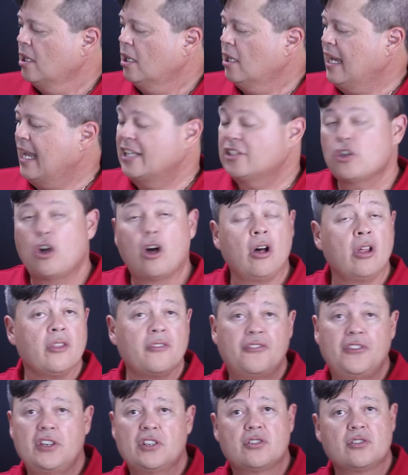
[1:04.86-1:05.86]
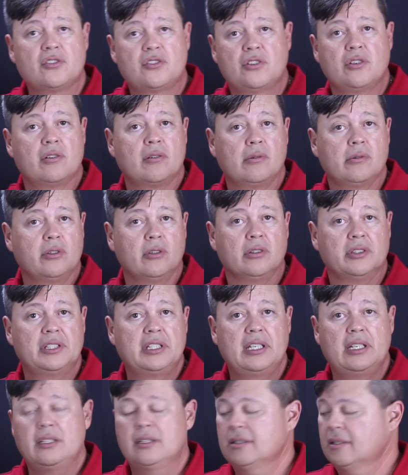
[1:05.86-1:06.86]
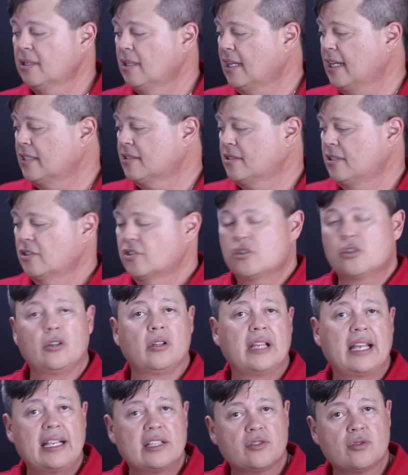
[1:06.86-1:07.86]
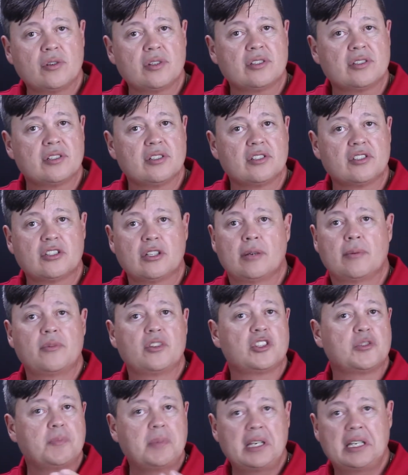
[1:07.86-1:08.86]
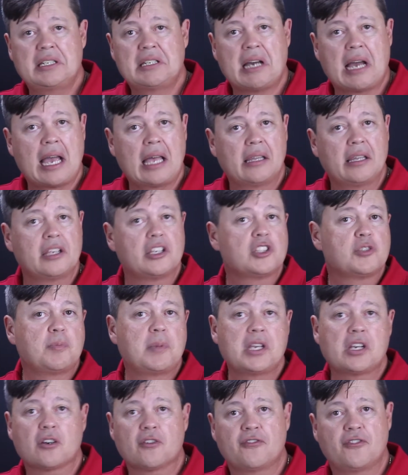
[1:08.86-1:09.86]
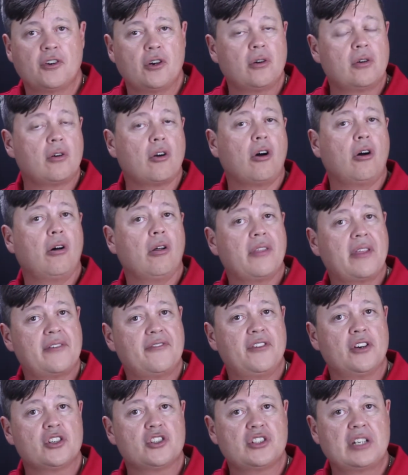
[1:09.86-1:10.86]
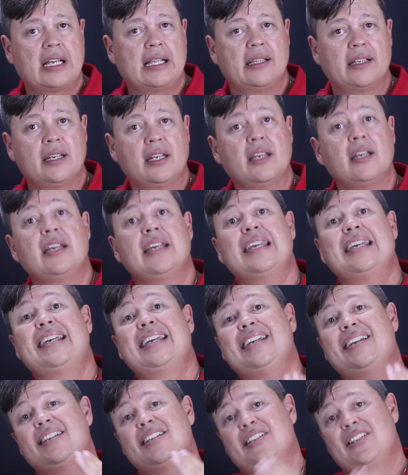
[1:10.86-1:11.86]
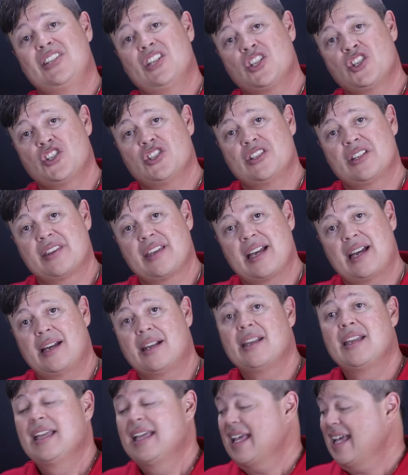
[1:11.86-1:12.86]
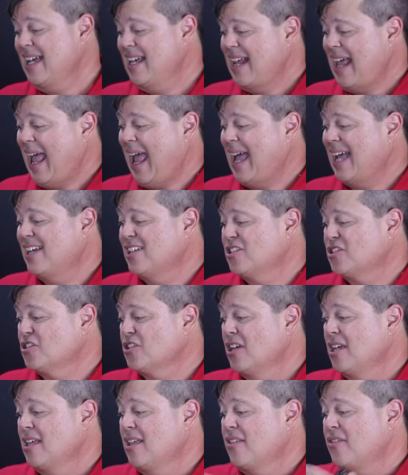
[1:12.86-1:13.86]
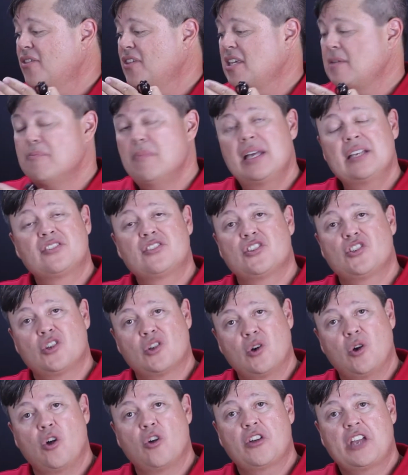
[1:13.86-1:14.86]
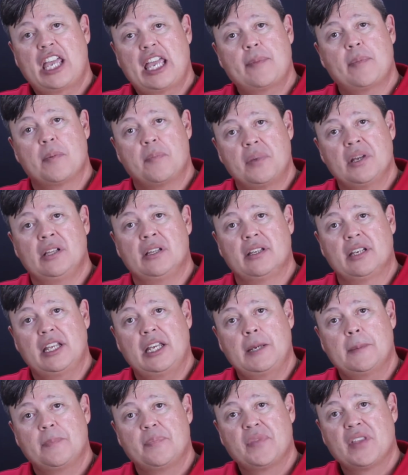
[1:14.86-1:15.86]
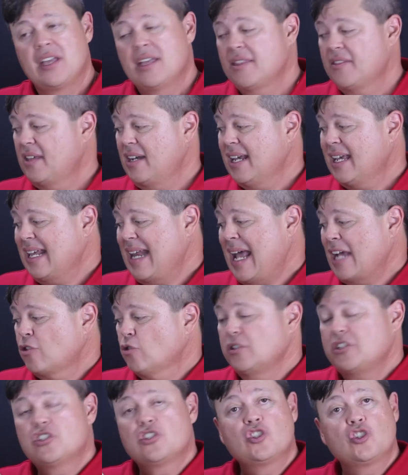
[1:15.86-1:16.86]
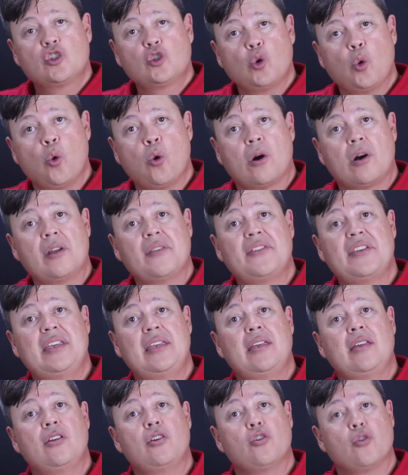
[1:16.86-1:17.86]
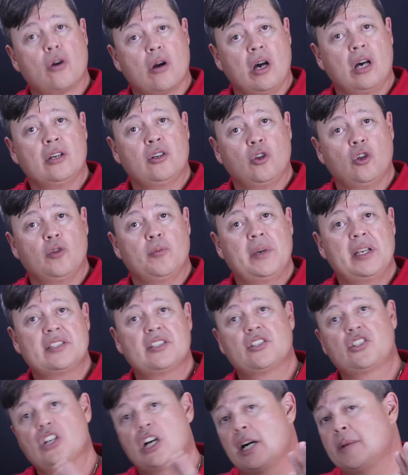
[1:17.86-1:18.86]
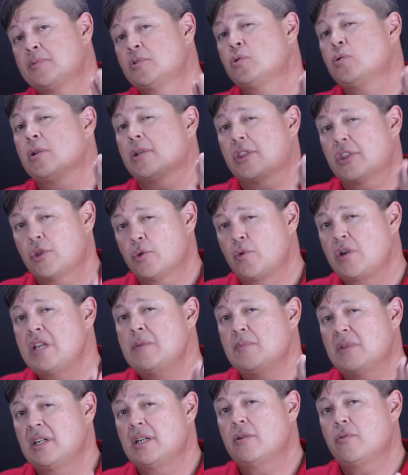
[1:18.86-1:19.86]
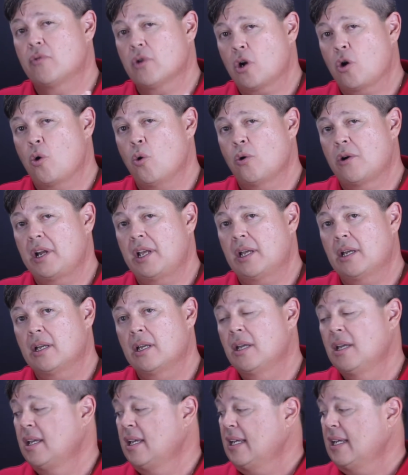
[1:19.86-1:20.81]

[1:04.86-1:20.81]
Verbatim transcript: uh, has all the features you will need. It has an internal answering system, the speed dialing, speakerphone, all that functionality. In addition to that, it has the message on hold capability that it can actually store the your on hold message up to a three minute recording